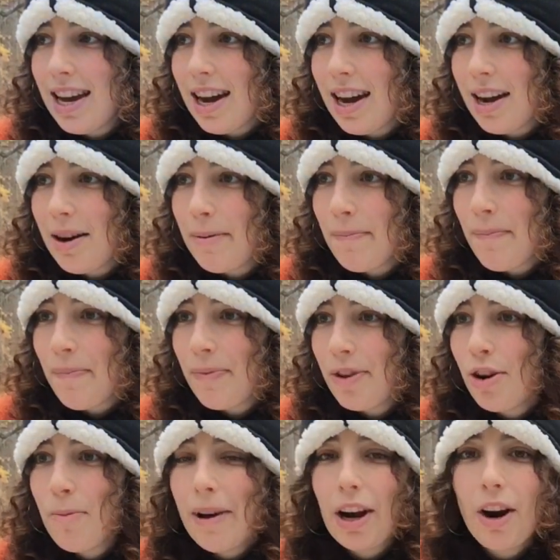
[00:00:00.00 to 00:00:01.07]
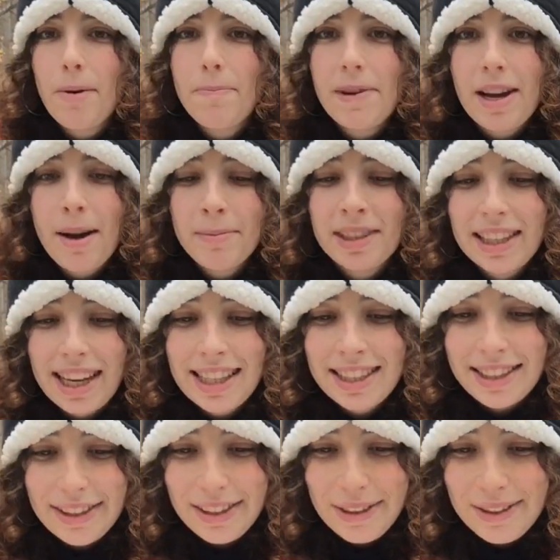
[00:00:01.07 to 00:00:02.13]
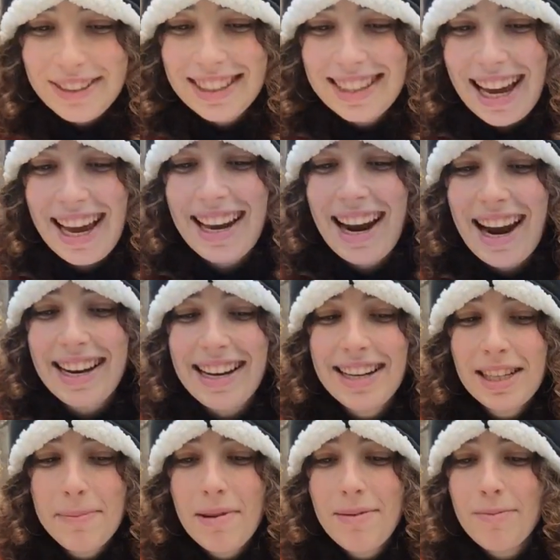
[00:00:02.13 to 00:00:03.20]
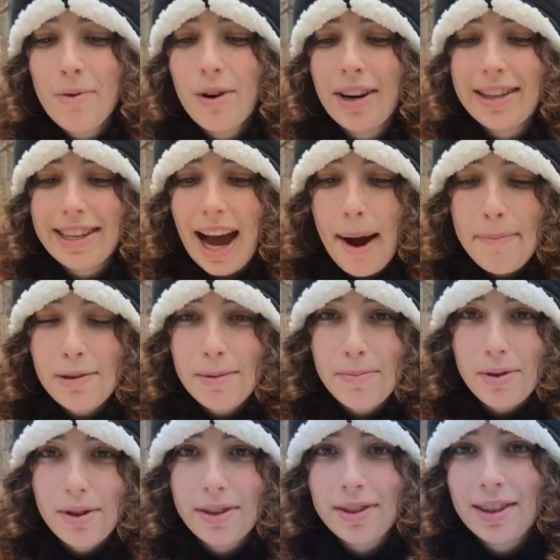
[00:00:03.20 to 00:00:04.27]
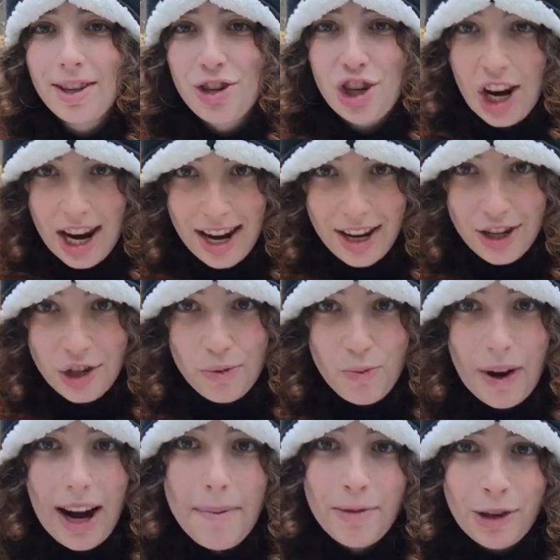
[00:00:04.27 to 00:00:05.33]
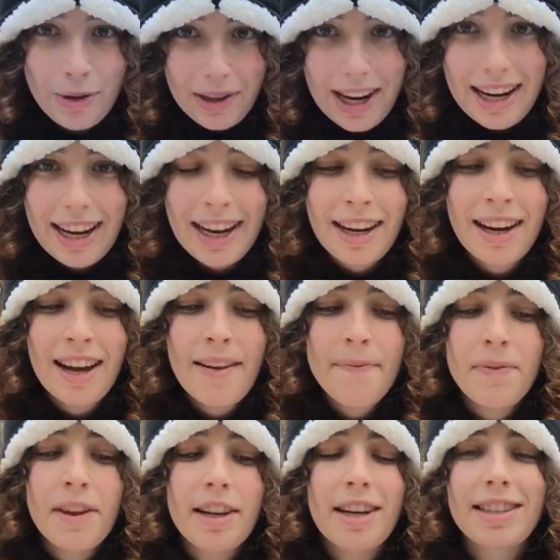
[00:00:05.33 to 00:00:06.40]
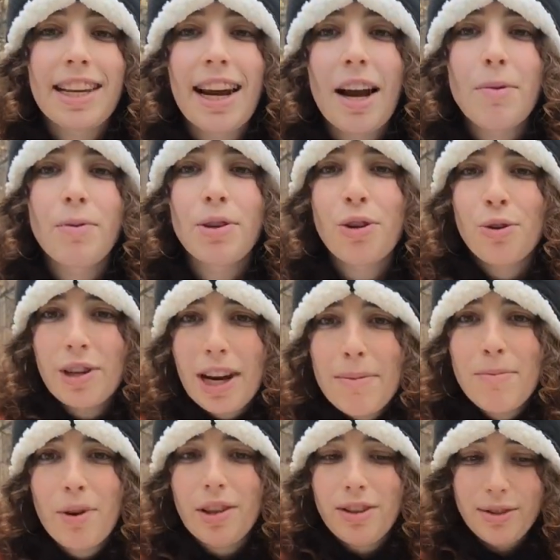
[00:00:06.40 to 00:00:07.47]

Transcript: my art becomes less loose, and I need to be more adaptable to change when I'm creating, because then I will create more